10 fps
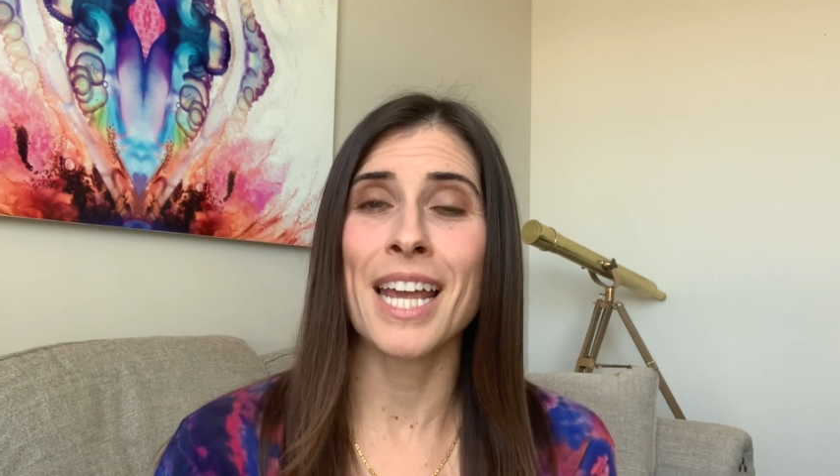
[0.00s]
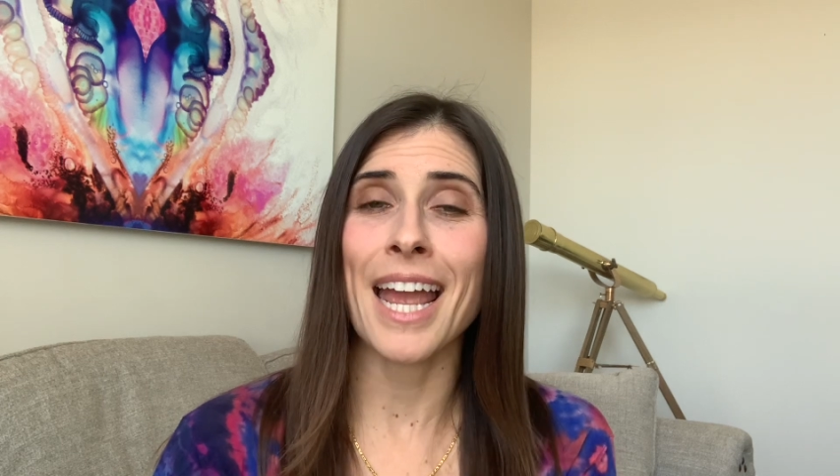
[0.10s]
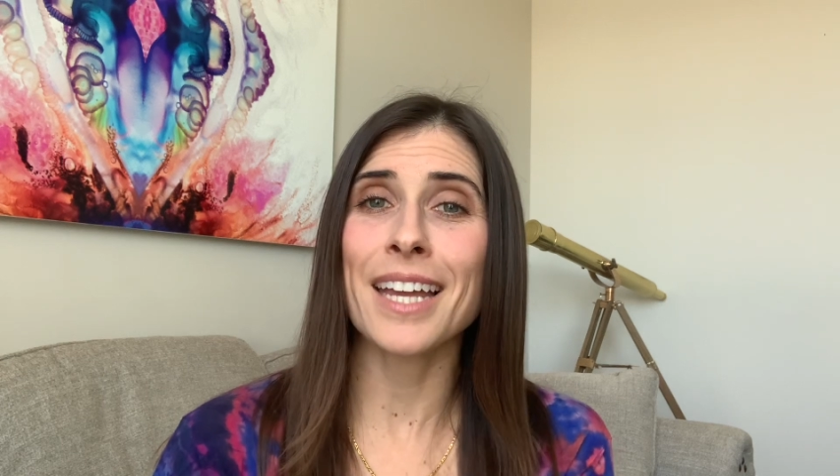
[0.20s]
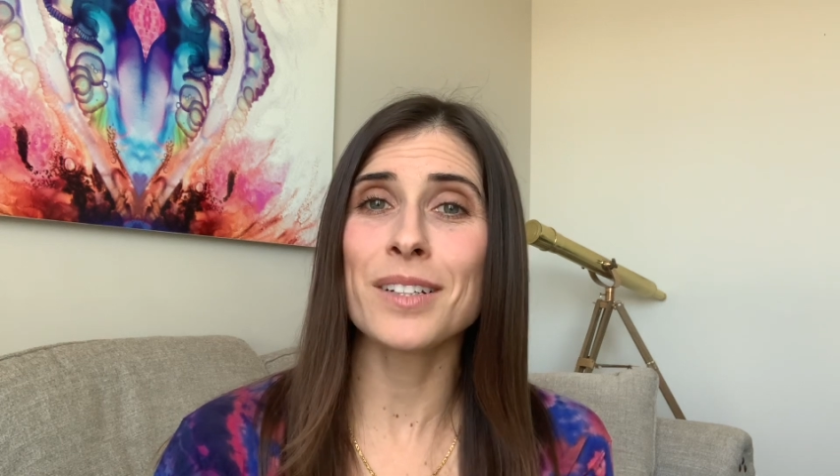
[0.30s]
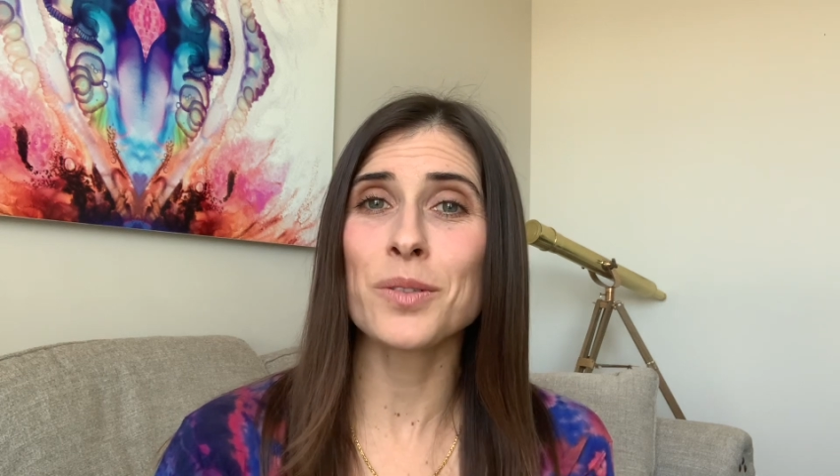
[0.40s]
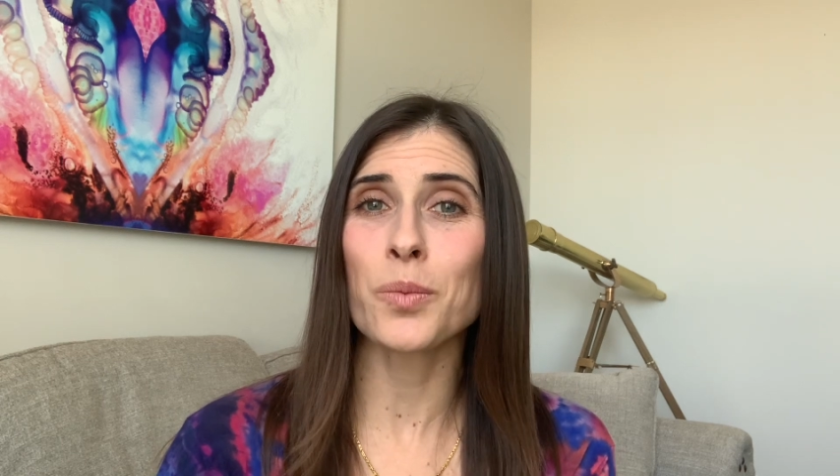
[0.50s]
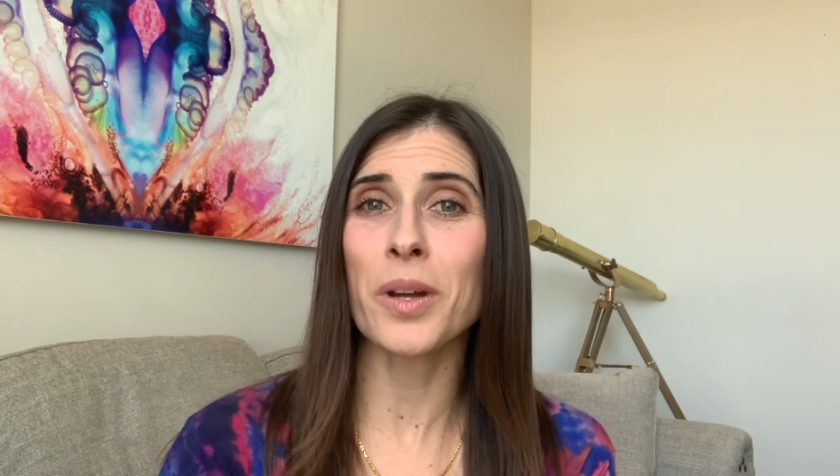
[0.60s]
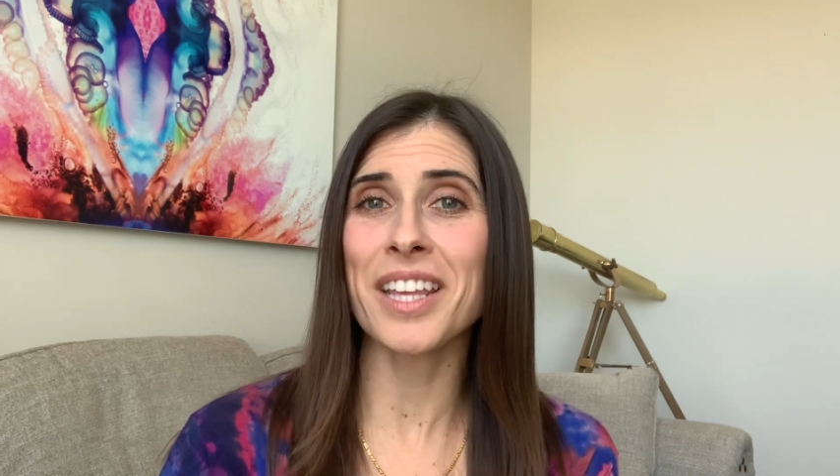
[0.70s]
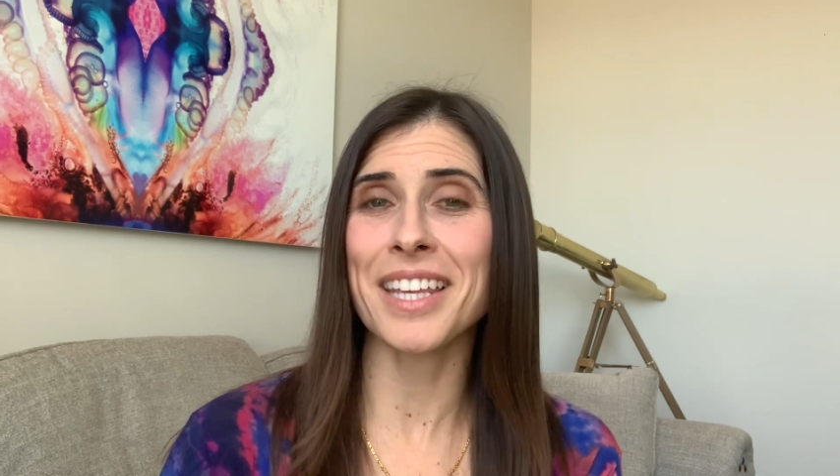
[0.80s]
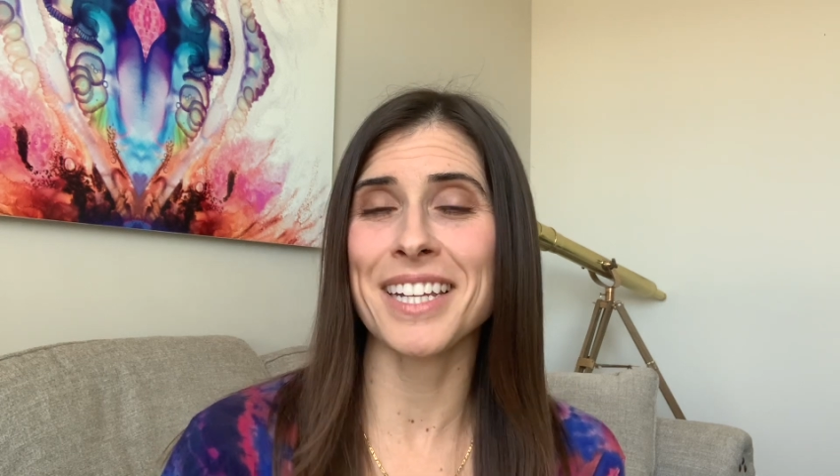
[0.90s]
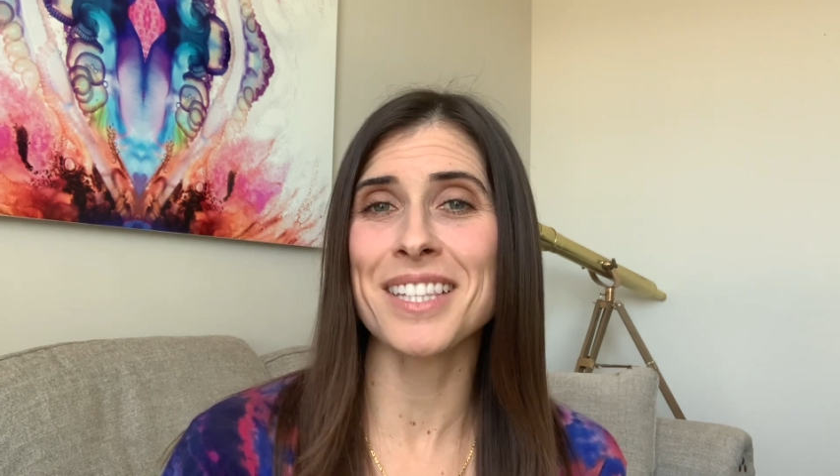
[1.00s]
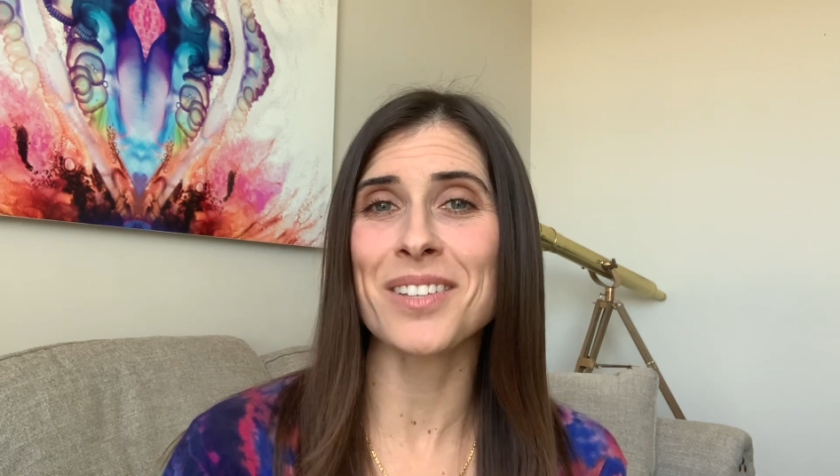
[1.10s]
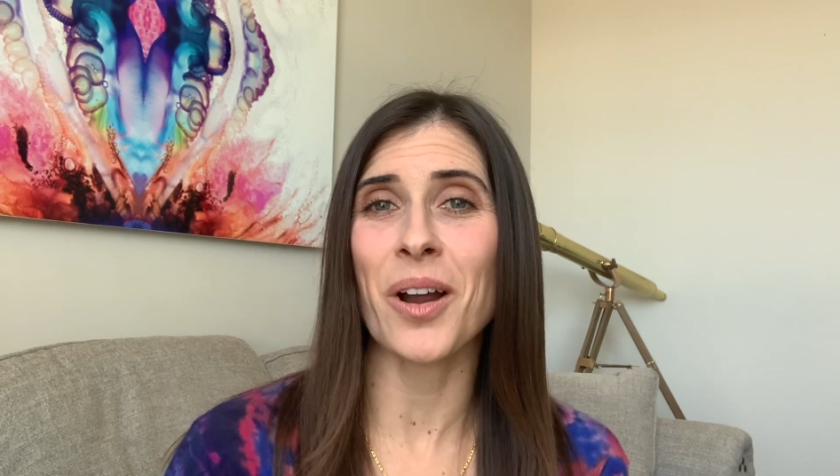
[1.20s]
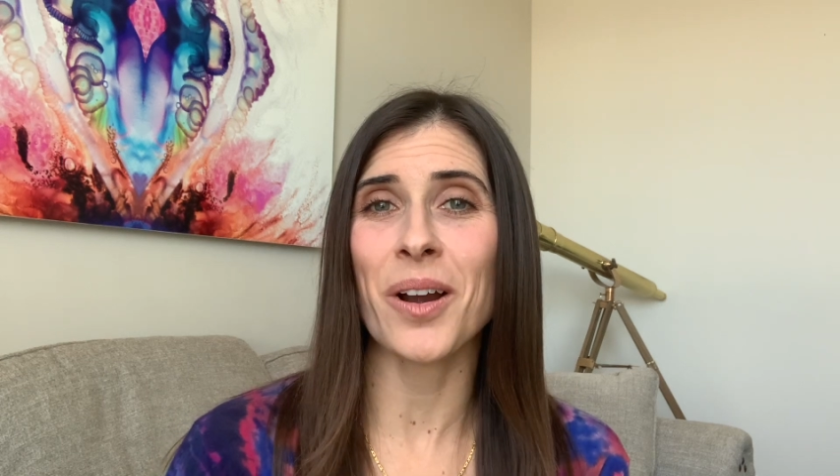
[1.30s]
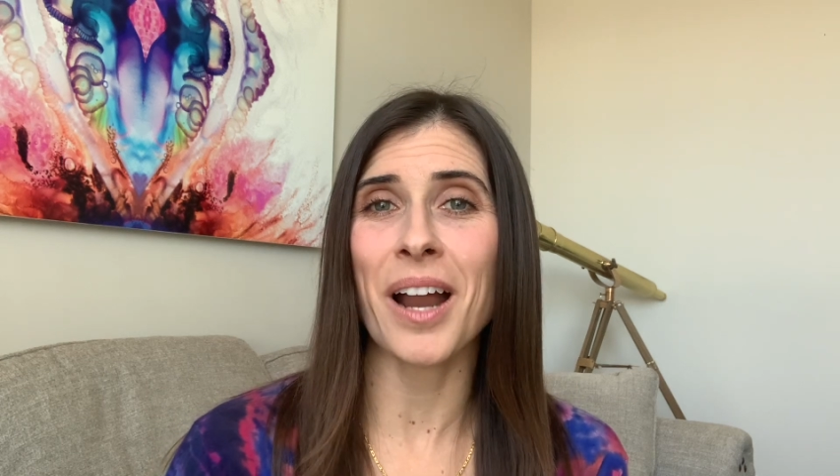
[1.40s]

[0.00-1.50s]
And one of the hints are,